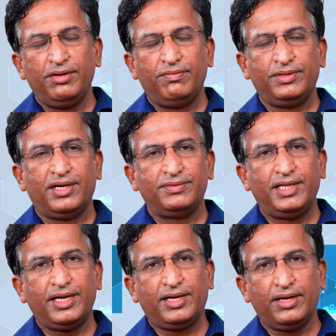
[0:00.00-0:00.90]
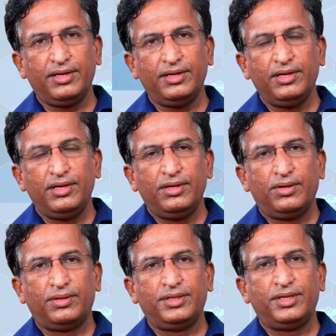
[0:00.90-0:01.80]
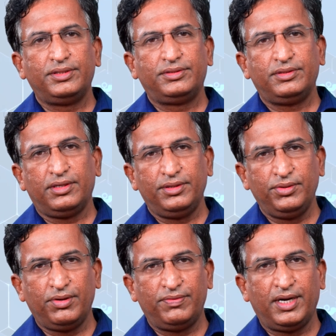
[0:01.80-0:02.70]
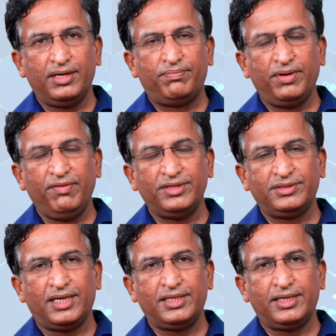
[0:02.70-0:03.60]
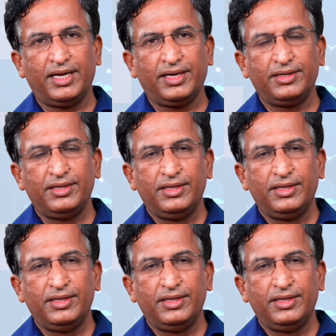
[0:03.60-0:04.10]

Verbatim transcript: whether they are thickened, or there is uh, you have had a previous heart attack.